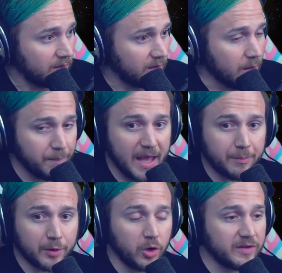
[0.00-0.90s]
Ben
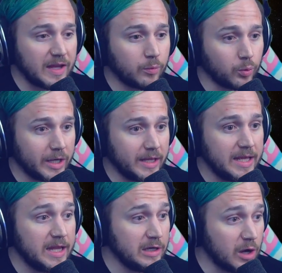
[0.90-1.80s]
Brode is
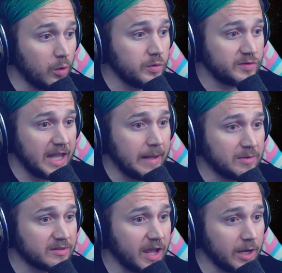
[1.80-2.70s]
he knows game
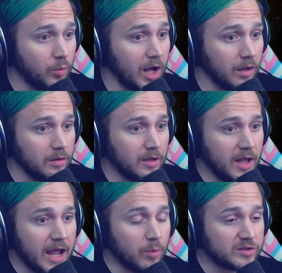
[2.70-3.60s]
design well.
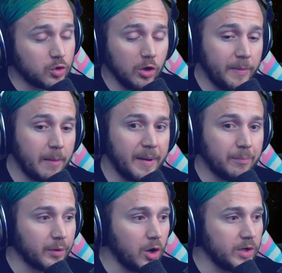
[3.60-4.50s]
And what's cool about Ben
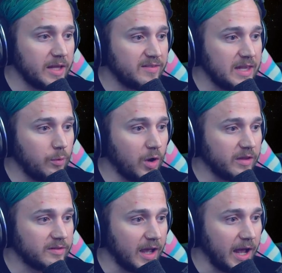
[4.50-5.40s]
Brode is he
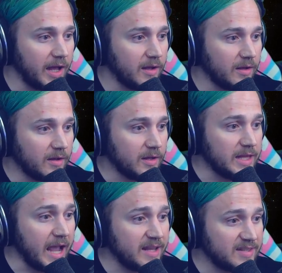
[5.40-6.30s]
was,
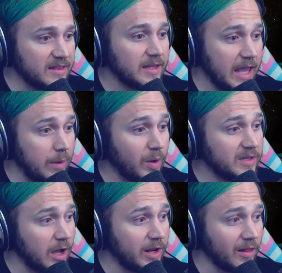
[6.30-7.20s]
he said the game went
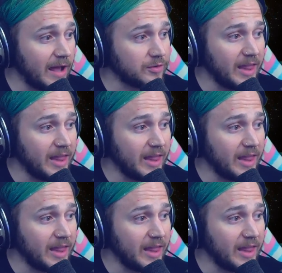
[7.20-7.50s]
downhill after that.